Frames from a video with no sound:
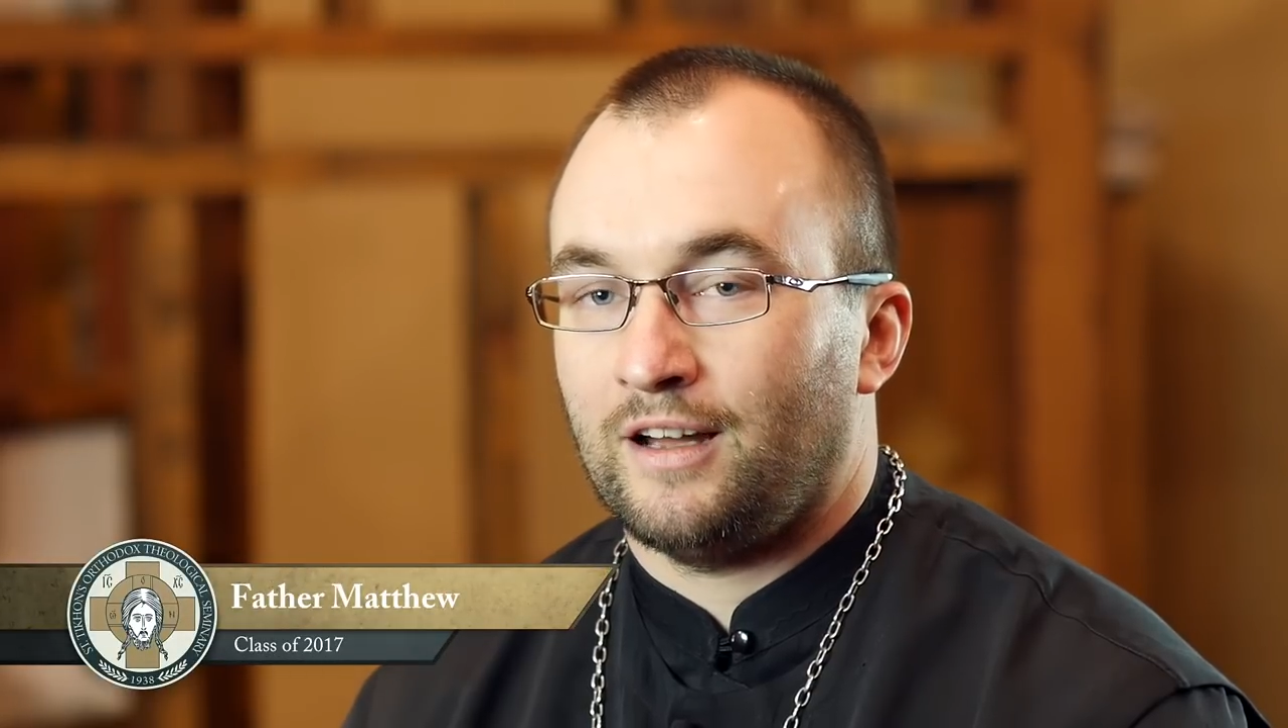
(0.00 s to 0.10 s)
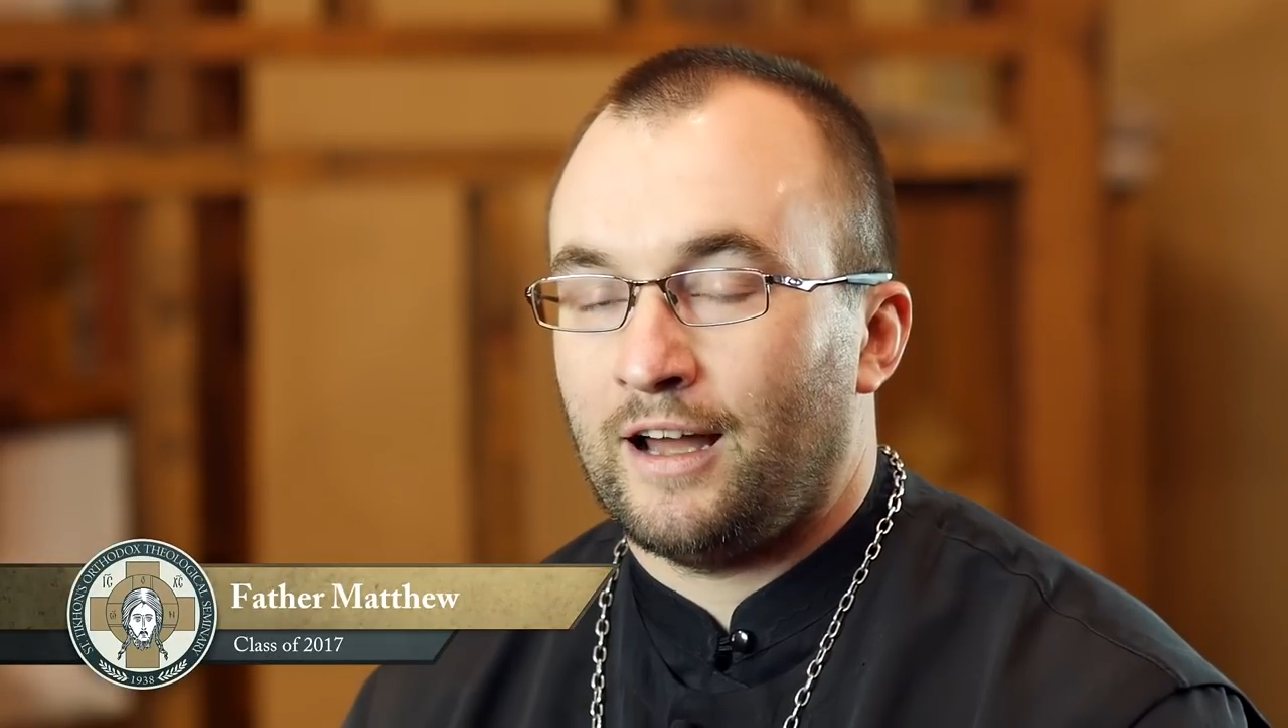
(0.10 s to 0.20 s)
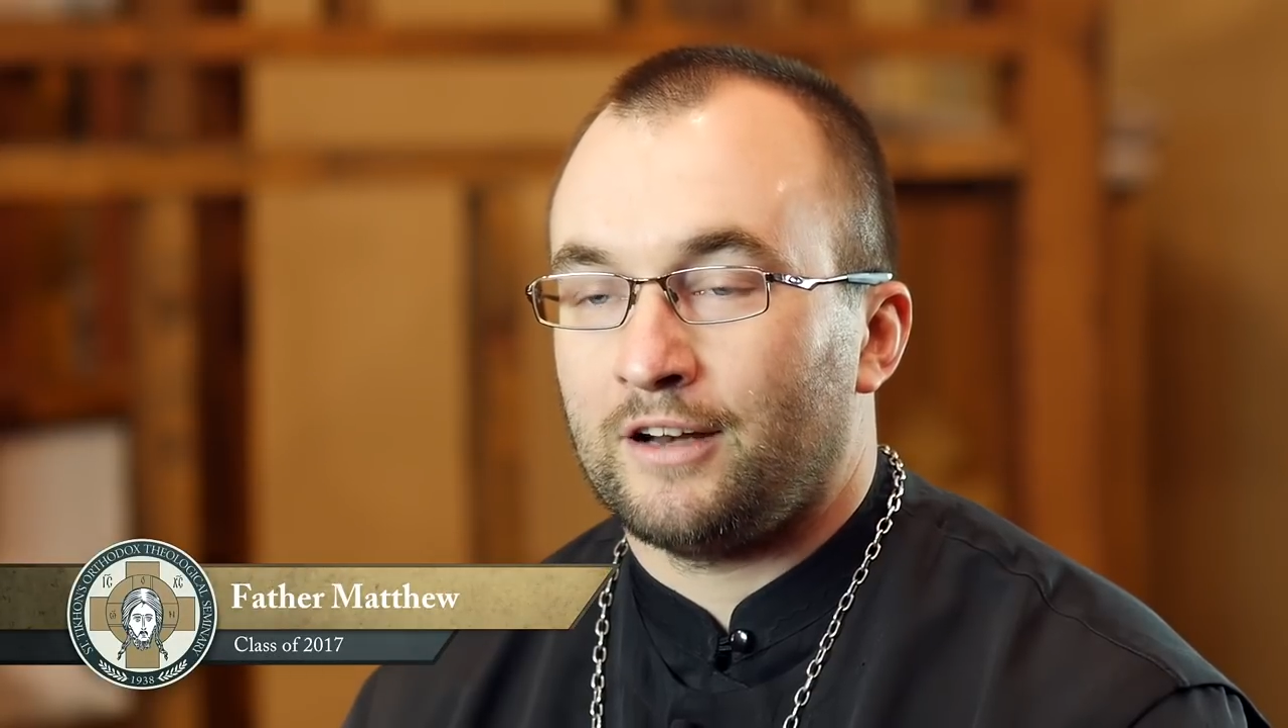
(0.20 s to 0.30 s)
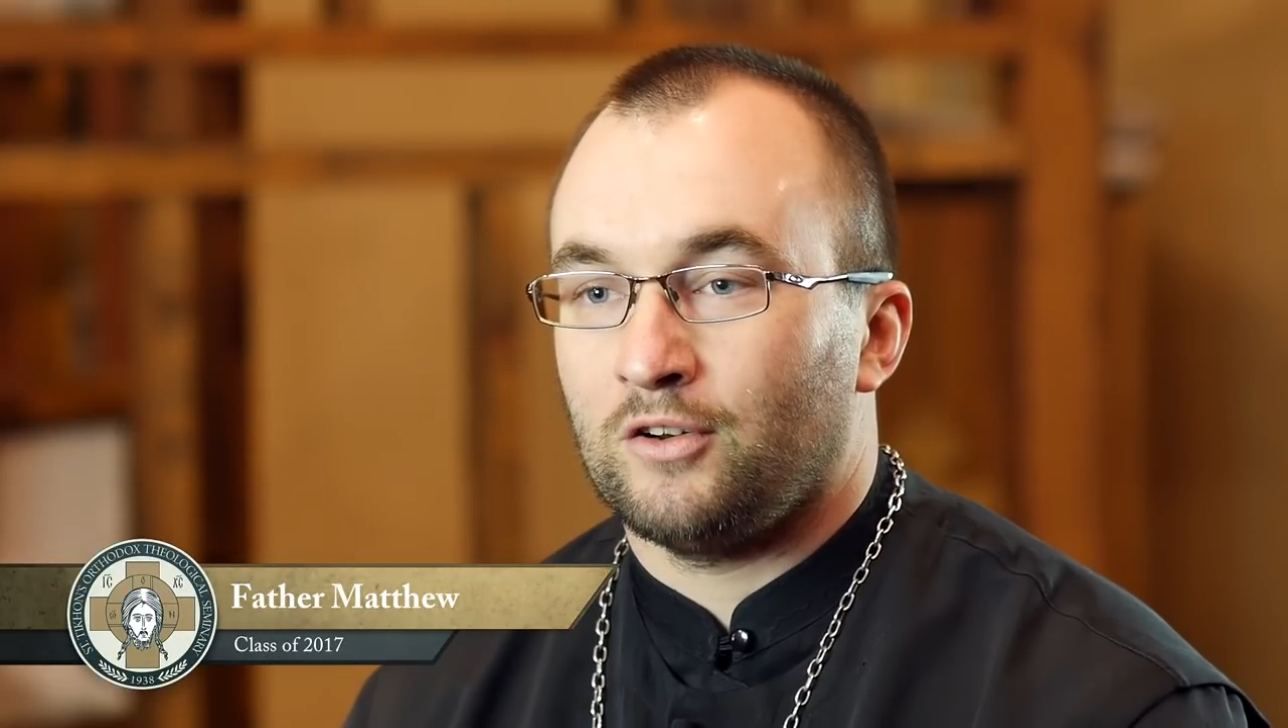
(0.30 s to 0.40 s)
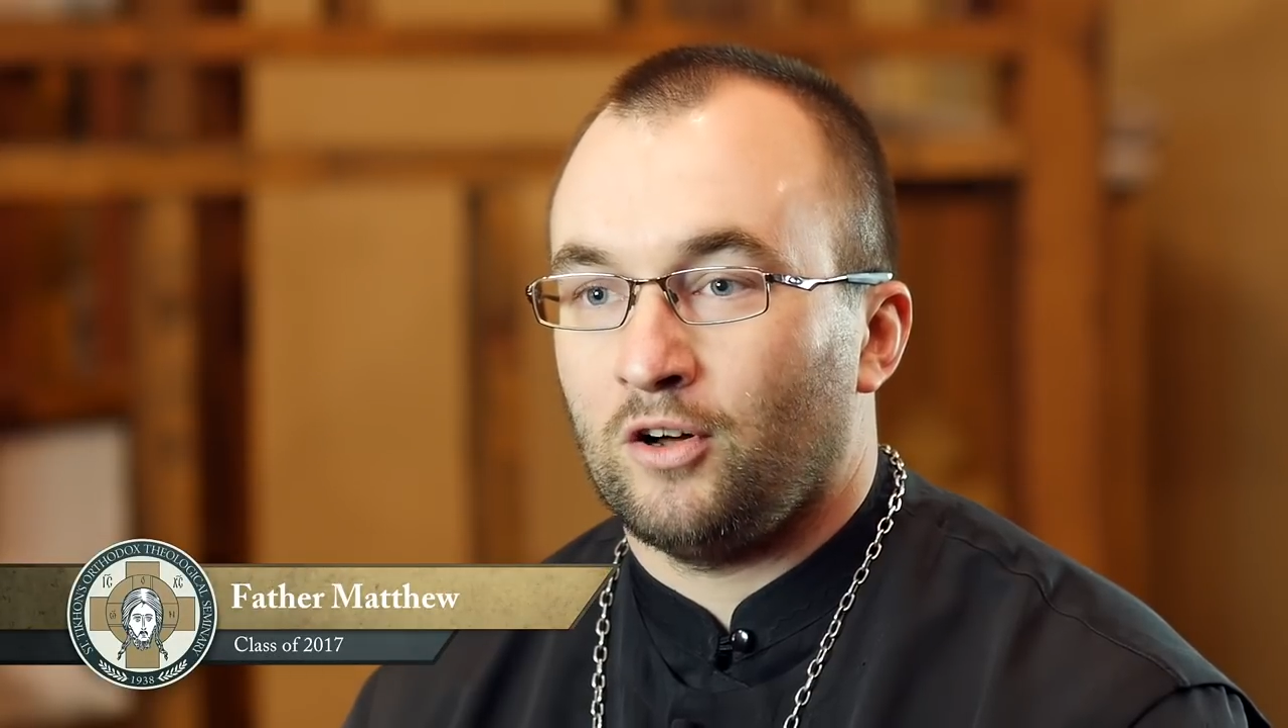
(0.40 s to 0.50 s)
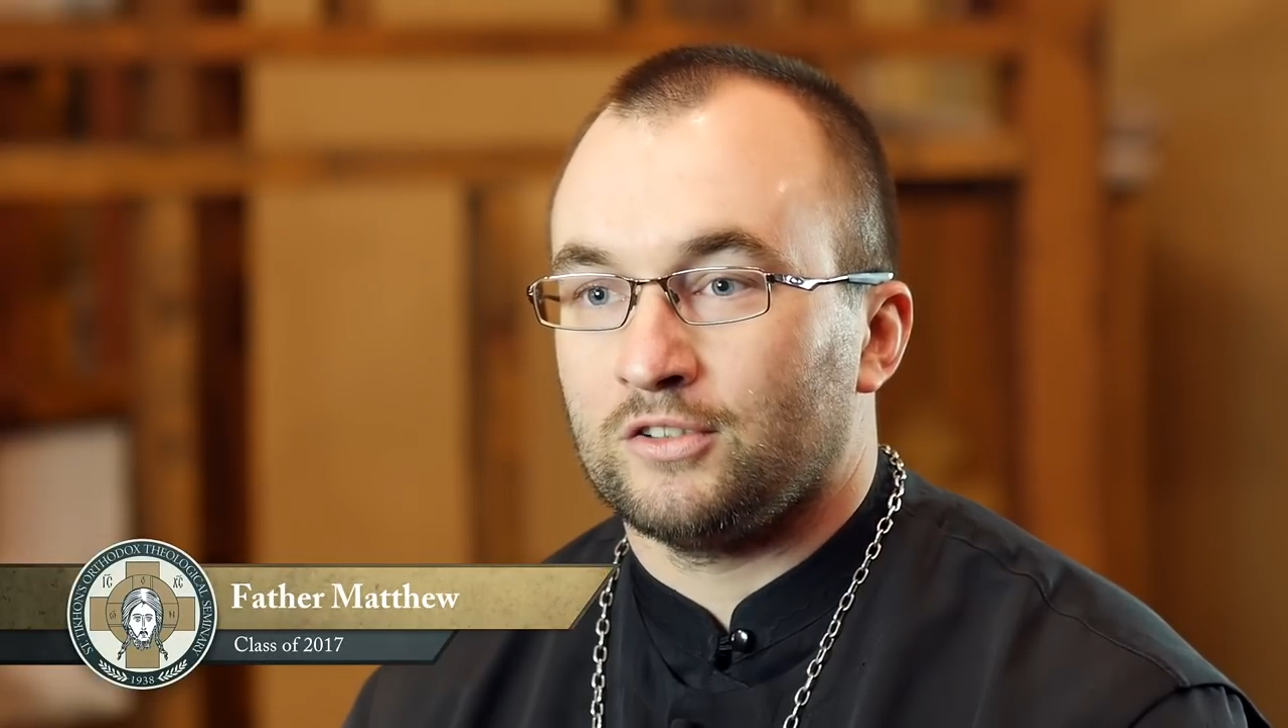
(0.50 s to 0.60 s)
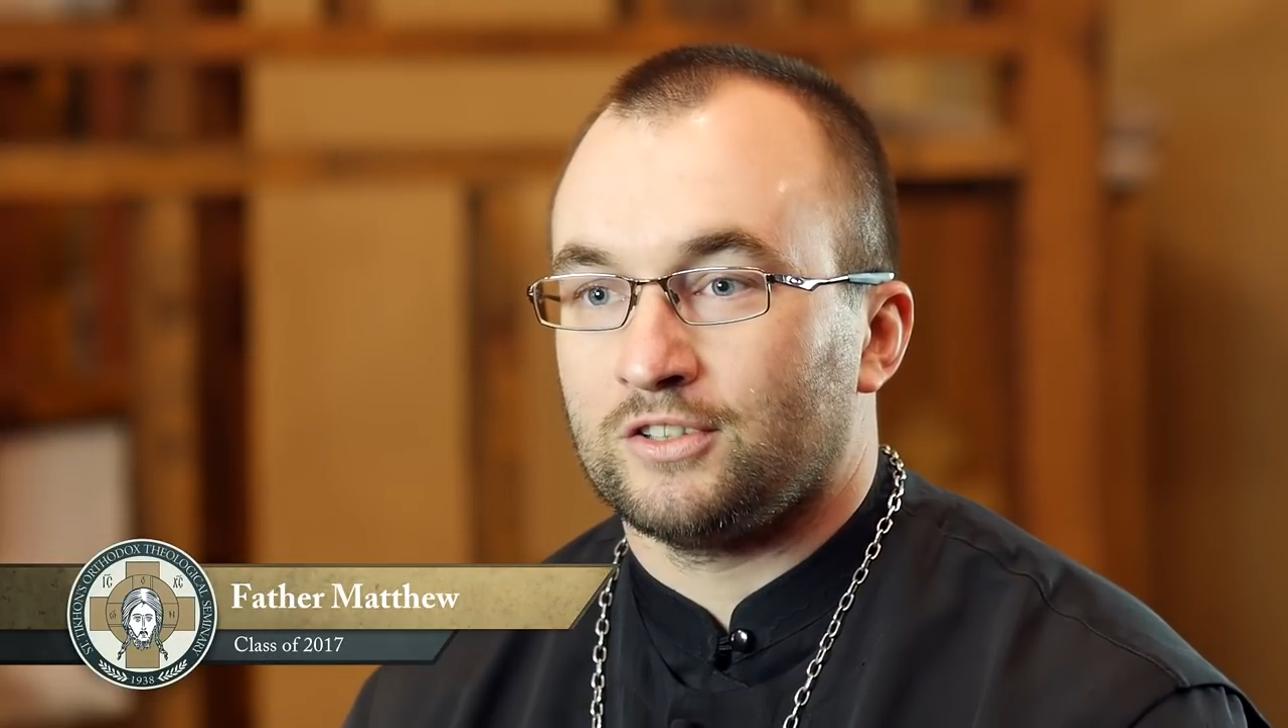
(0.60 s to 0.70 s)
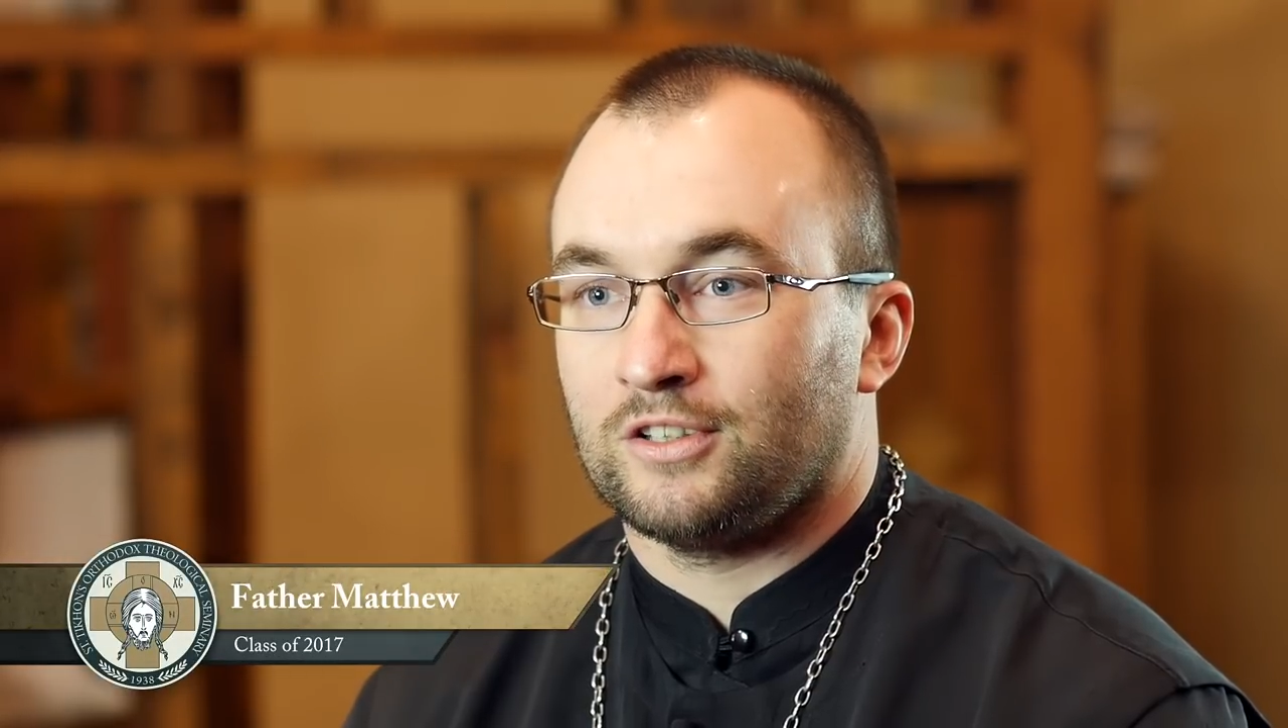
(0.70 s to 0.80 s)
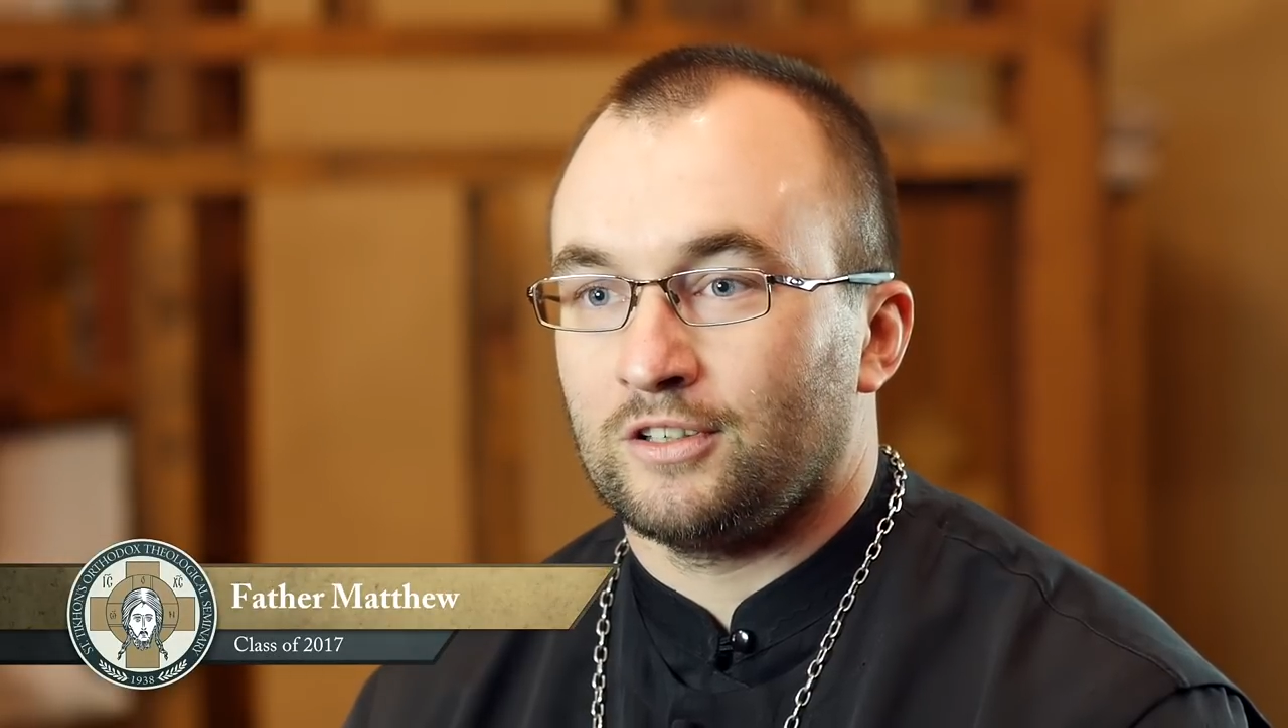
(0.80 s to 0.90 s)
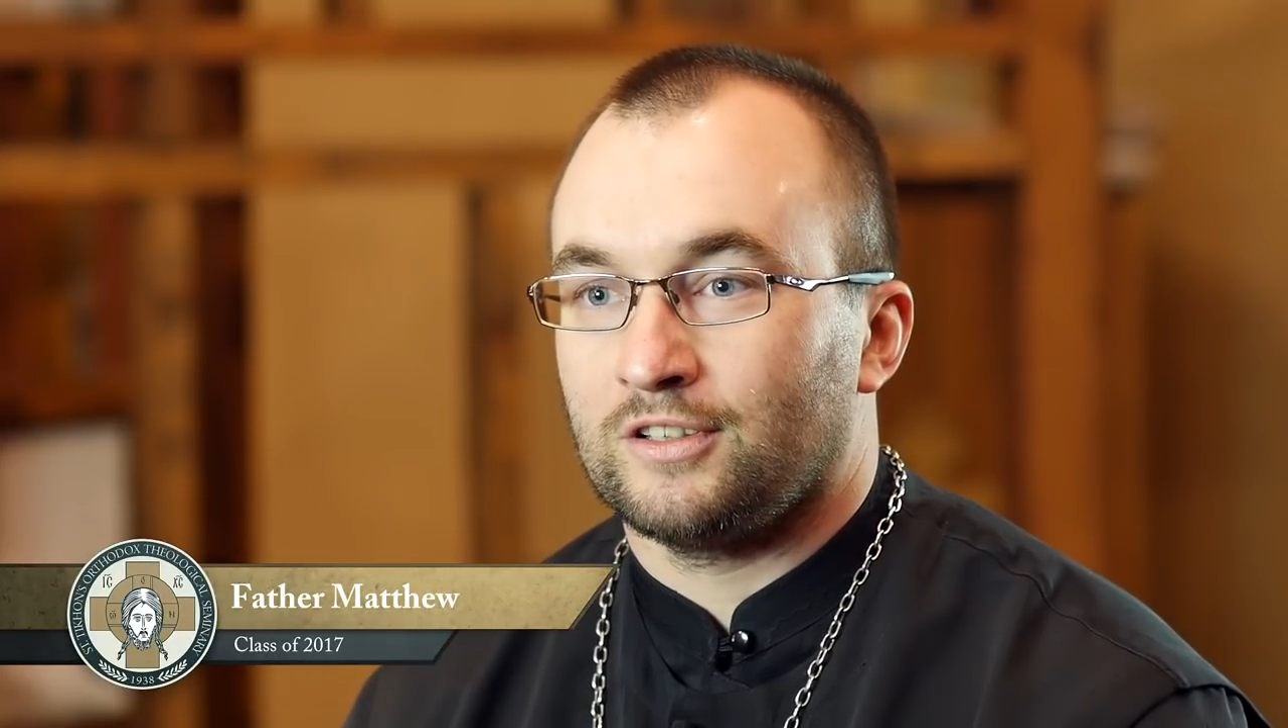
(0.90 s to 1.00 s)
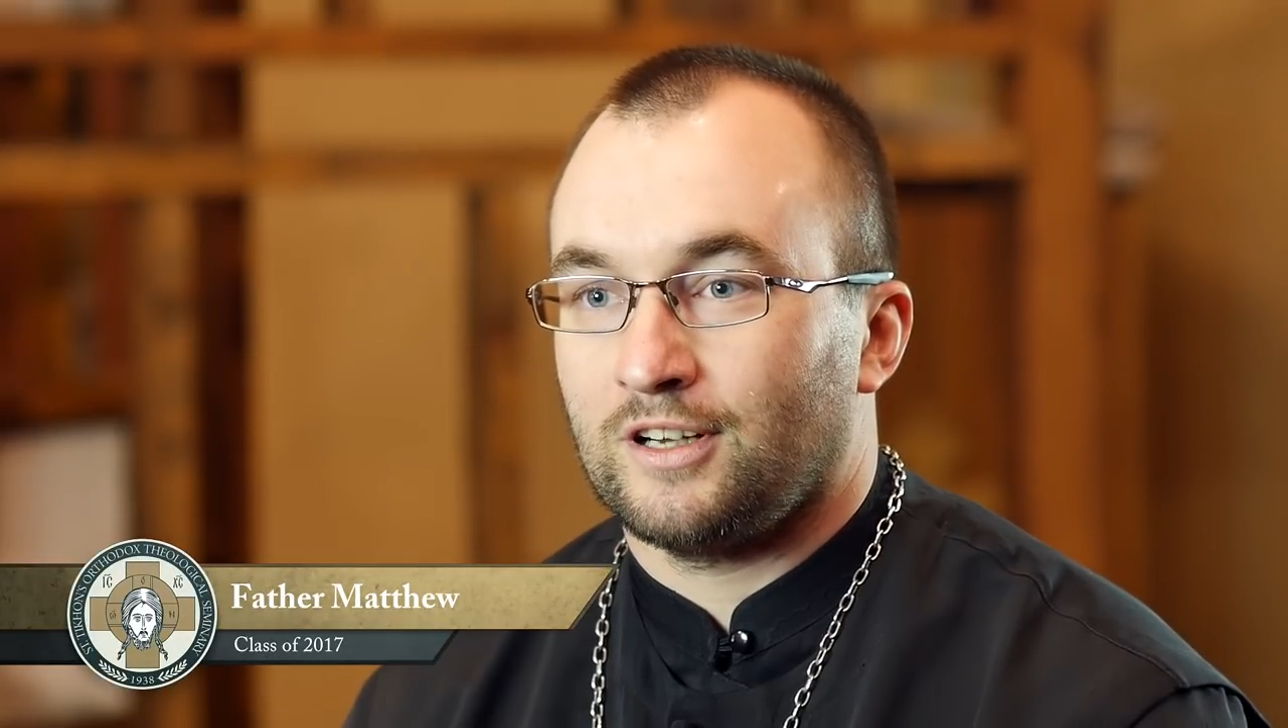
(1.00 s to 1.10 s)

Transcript: at an altar